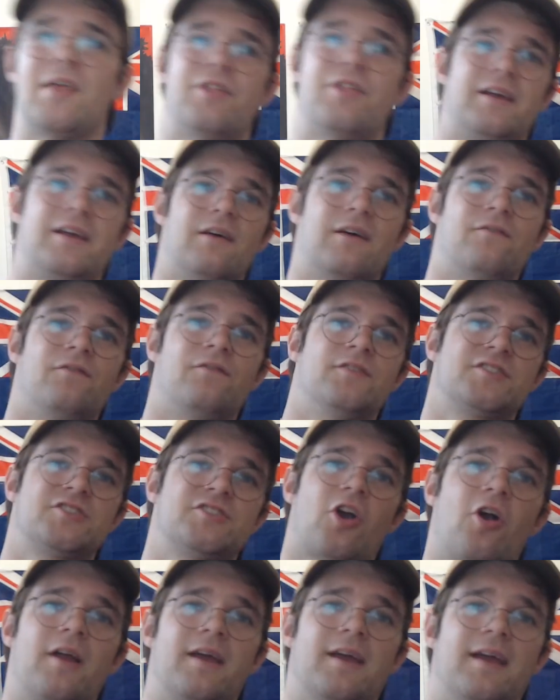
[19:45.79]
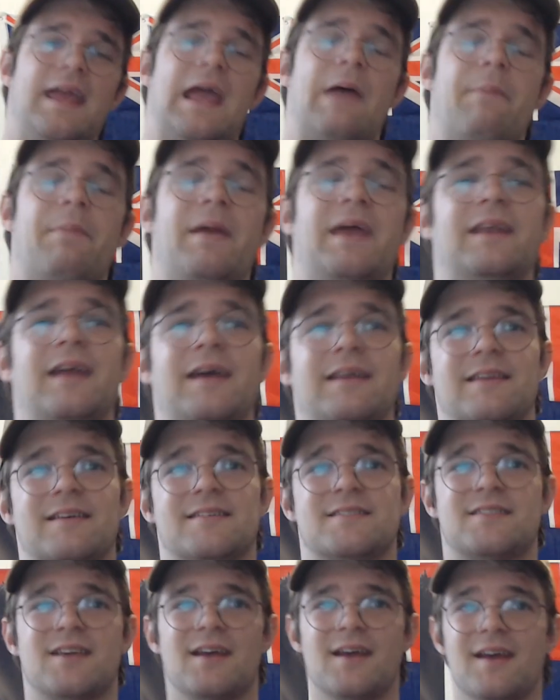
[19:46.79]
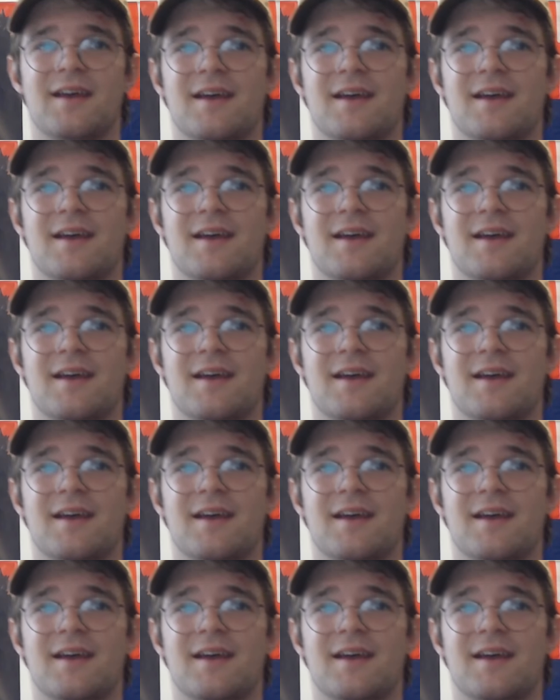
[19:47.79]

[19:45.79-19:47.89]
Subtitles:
think of starting a campaign like this,